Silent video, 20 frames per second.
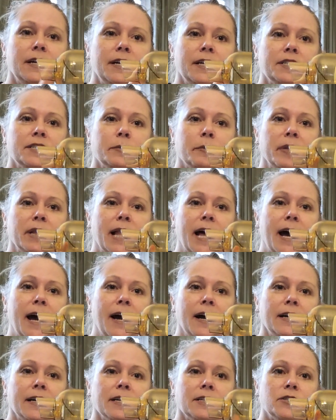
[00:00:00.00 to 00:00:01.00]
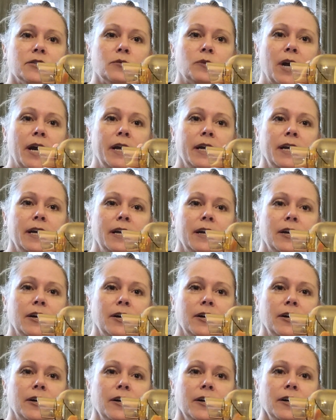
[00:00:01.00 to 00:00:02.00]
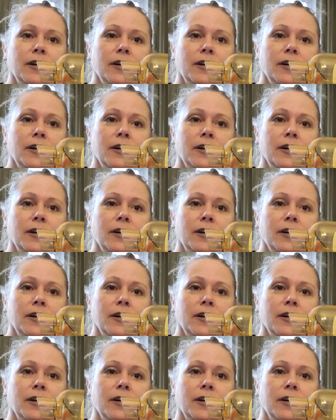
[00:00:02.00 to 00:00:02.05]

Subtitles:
It's black. It's right here.